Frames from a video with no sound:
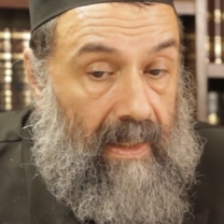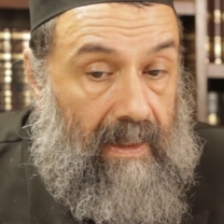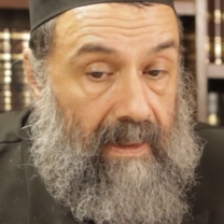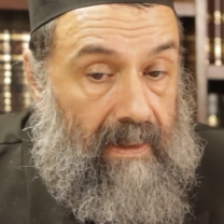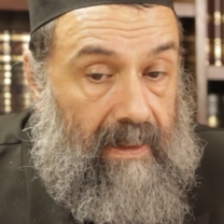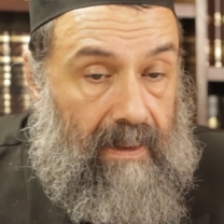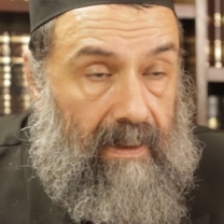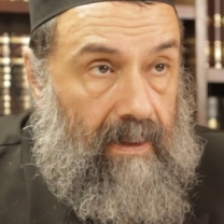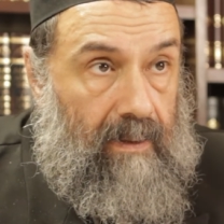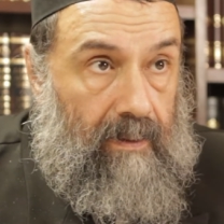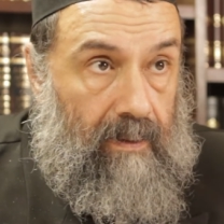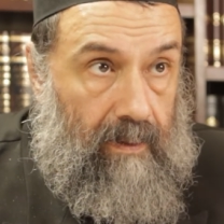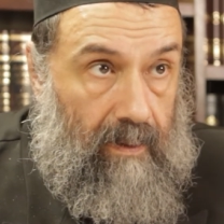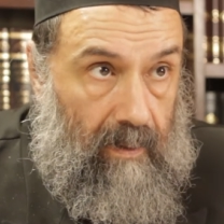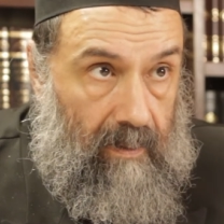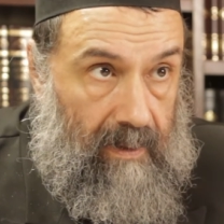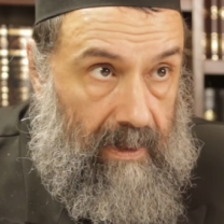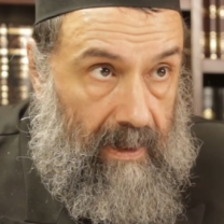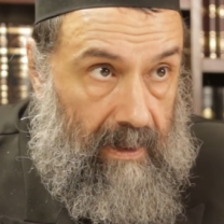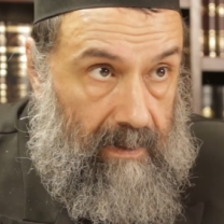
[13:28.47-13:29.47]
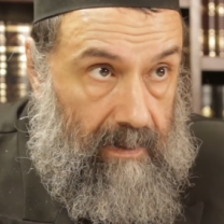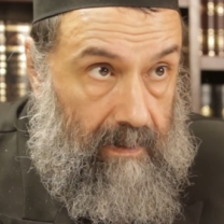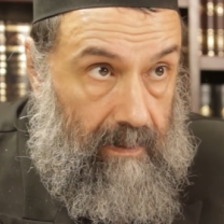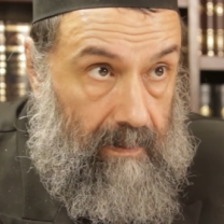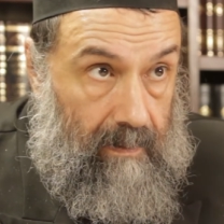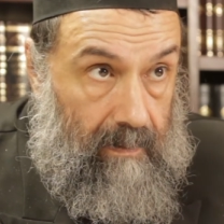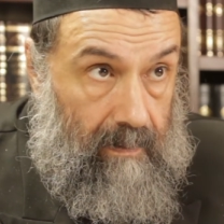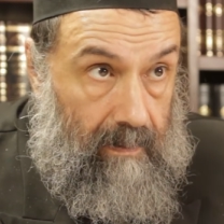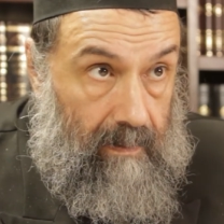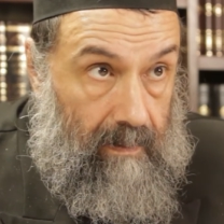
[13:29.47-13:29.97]
They didn't know that.
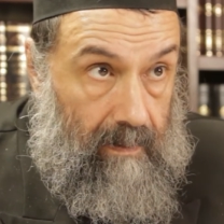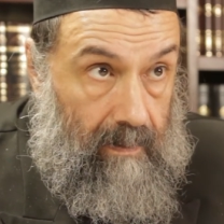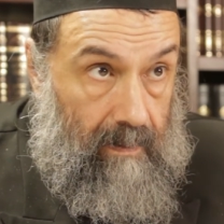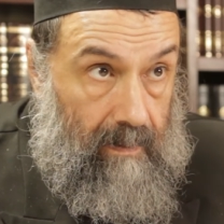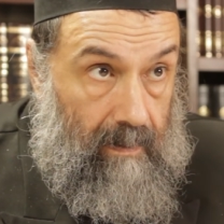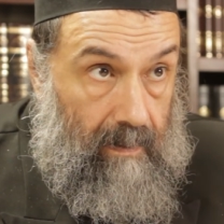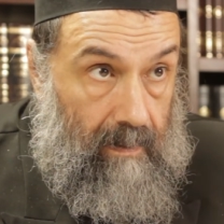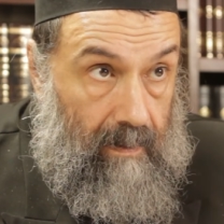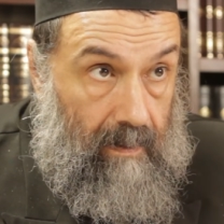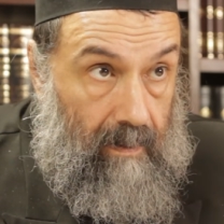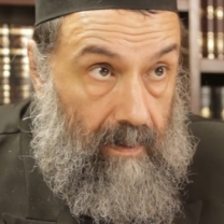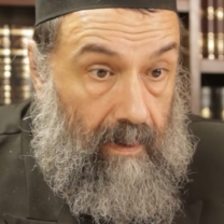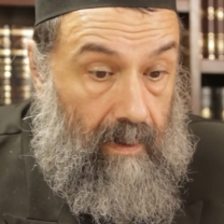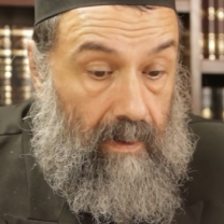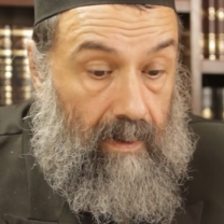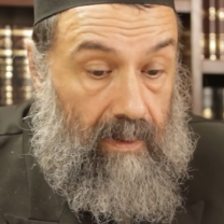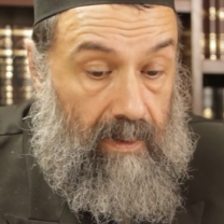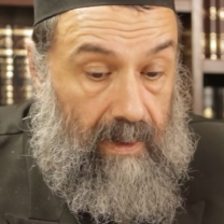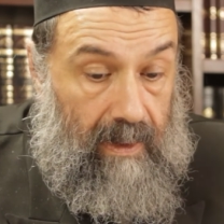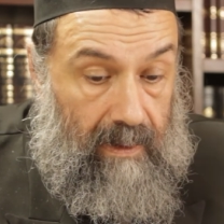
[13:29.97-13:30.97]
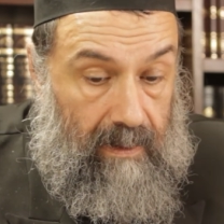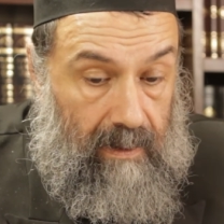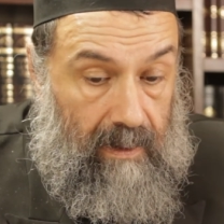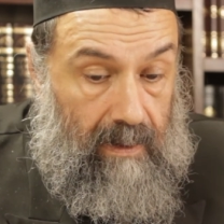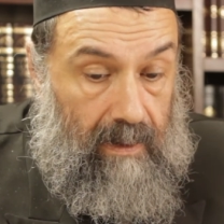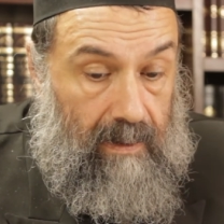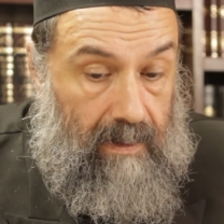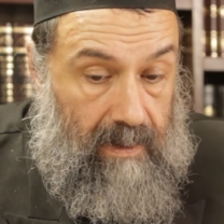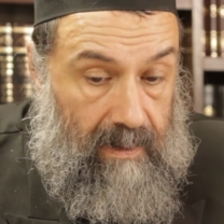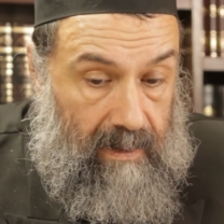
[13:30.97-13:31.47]
They
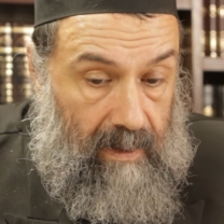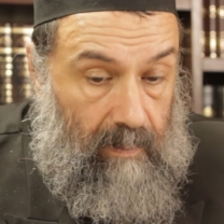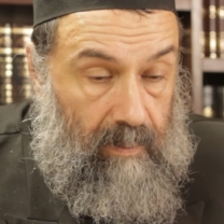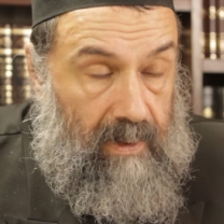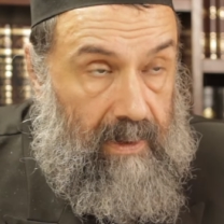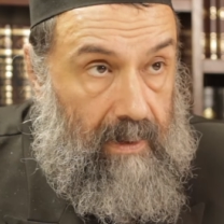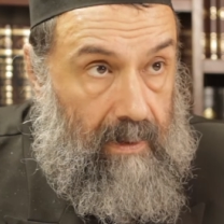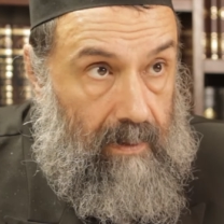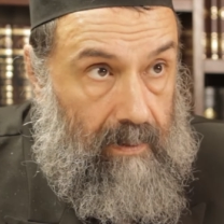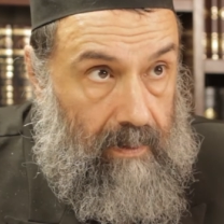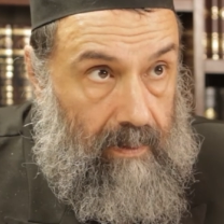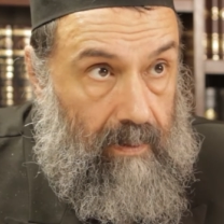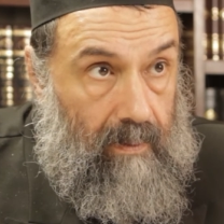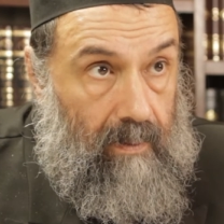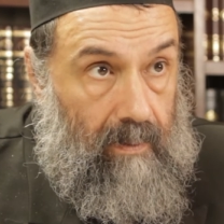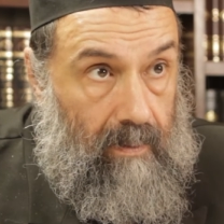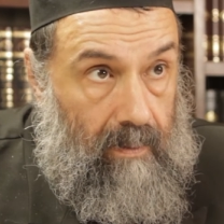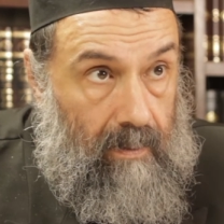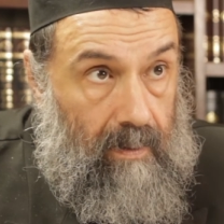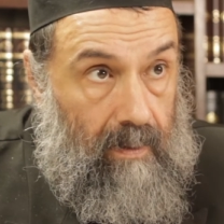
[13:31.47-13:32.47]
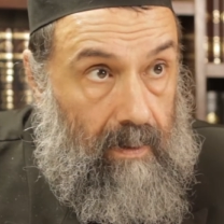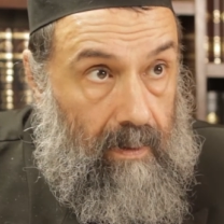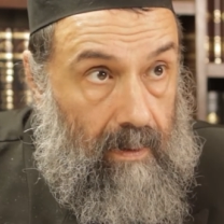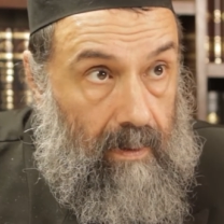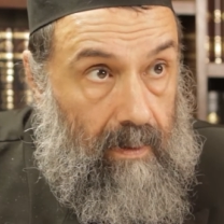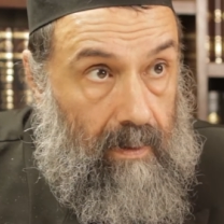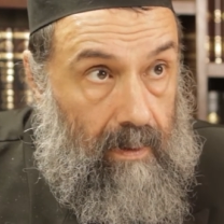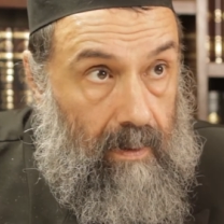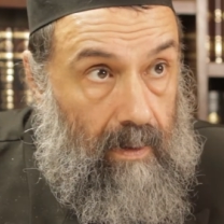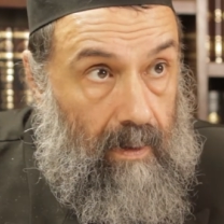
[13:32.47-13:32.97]
needed something to
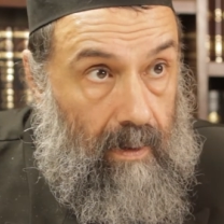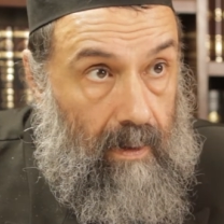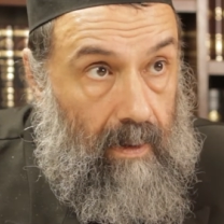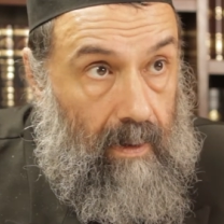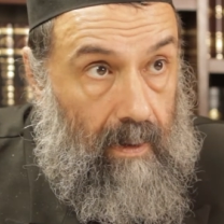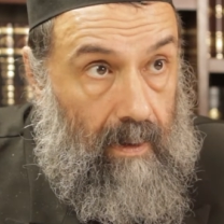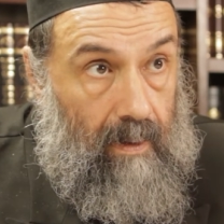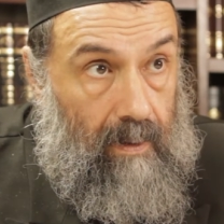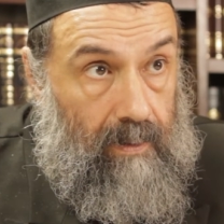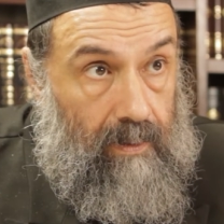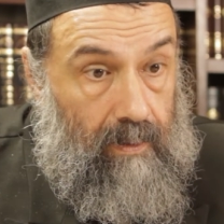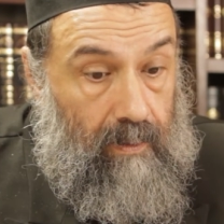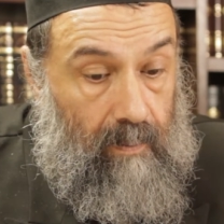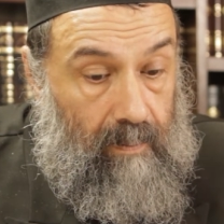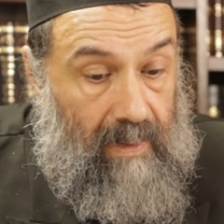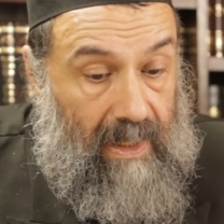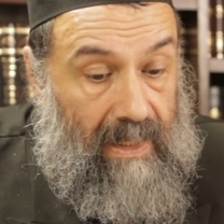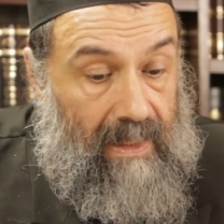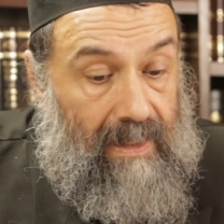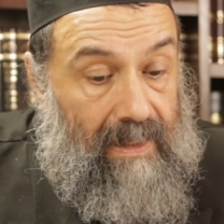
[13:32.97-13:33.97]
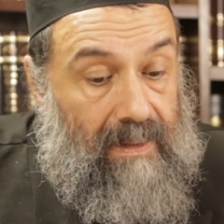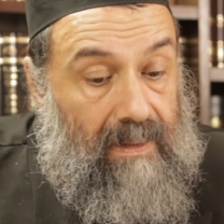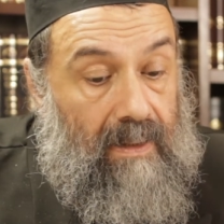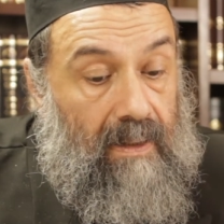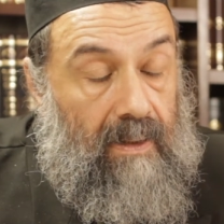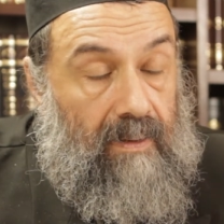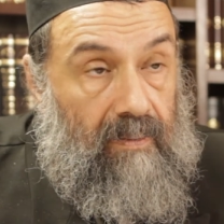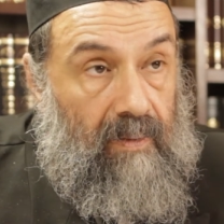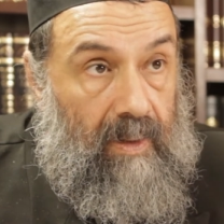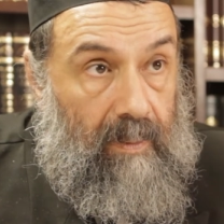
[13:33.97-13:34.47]
make it a
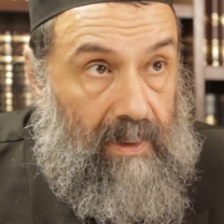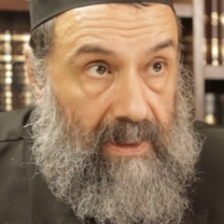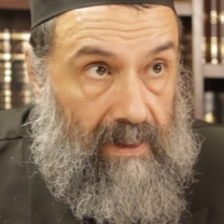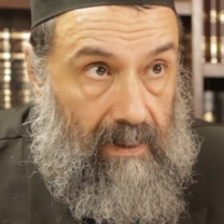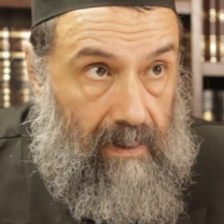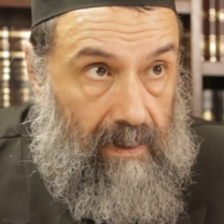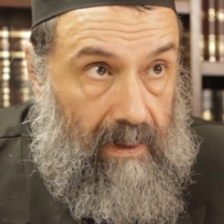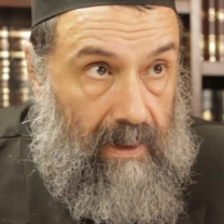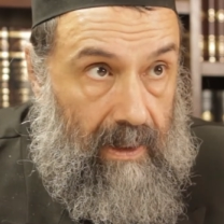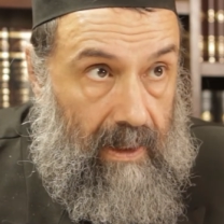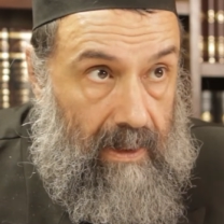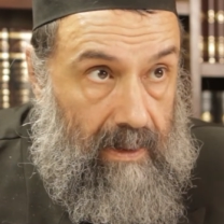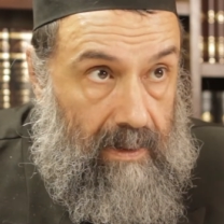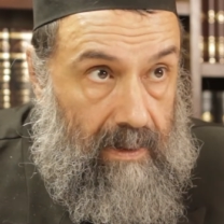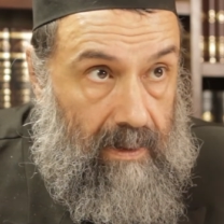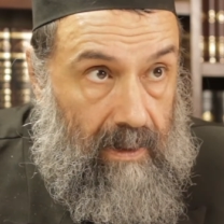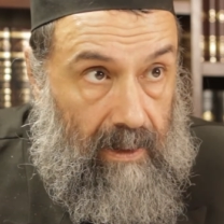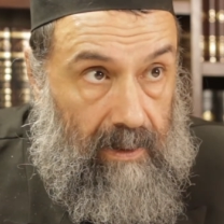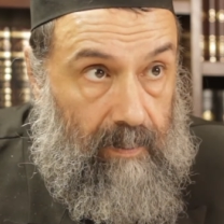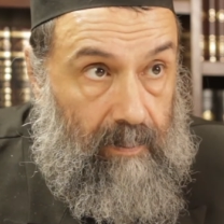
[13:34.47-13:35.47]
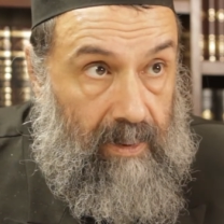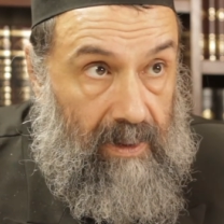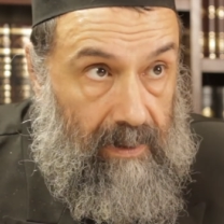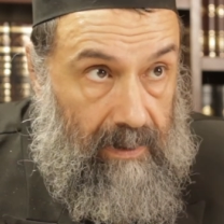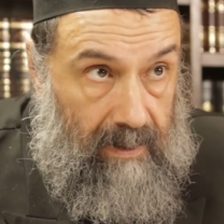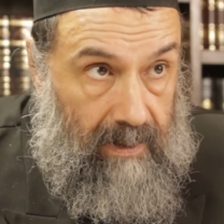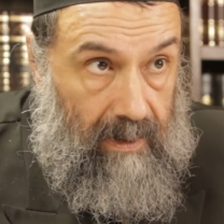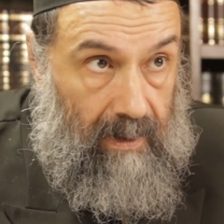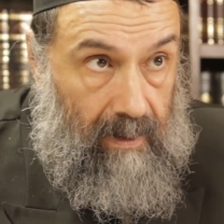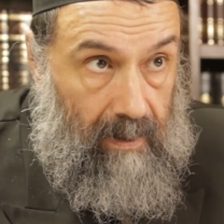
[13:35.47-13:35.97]
criminal case, not
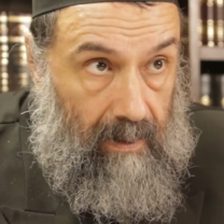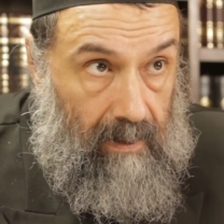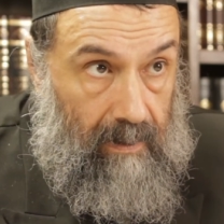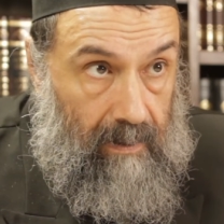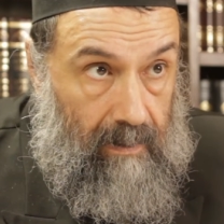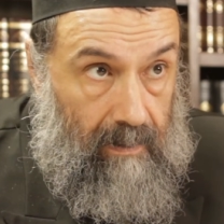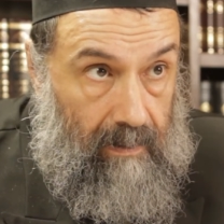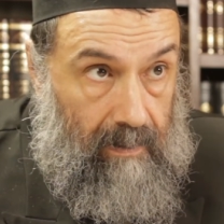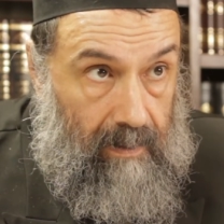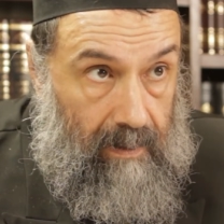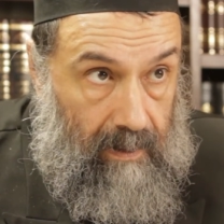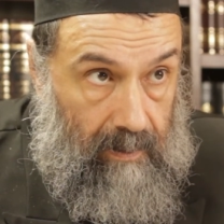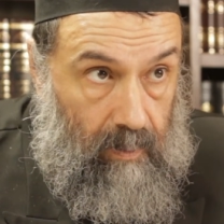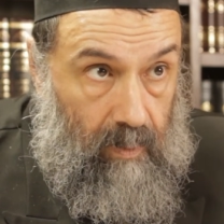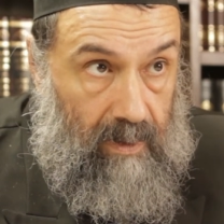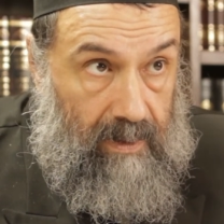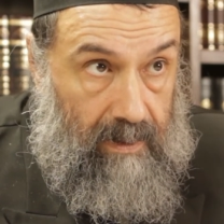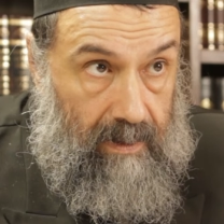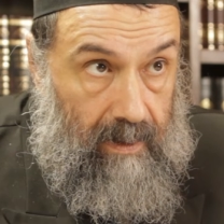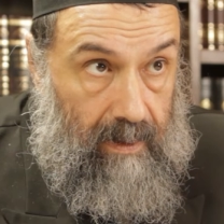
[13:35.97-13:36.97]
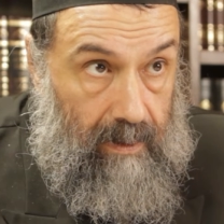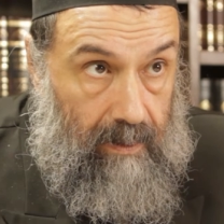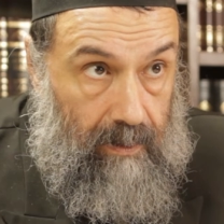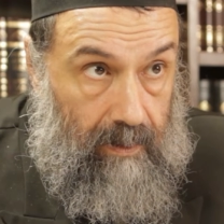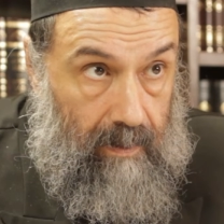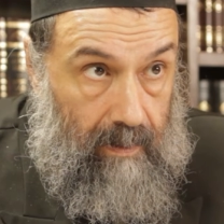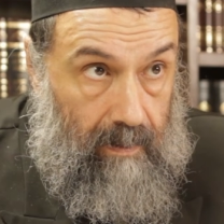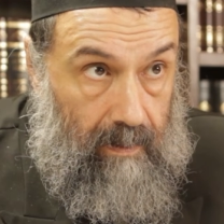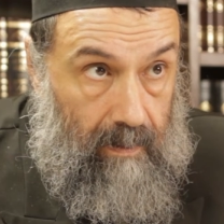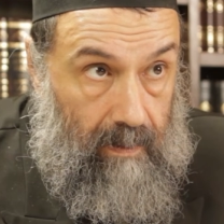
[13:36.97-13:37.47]
political. That was the issue.